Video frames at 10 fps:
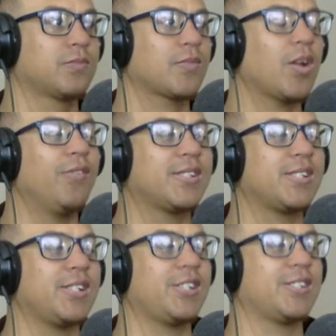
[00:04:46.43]

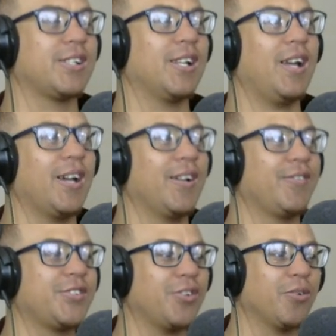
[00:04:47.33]
Obviously she's alive.
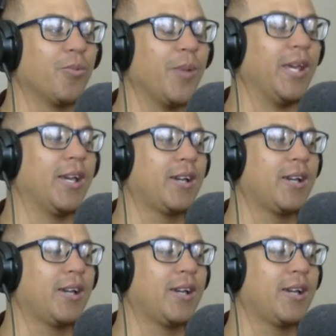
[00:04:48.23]
She's not weak.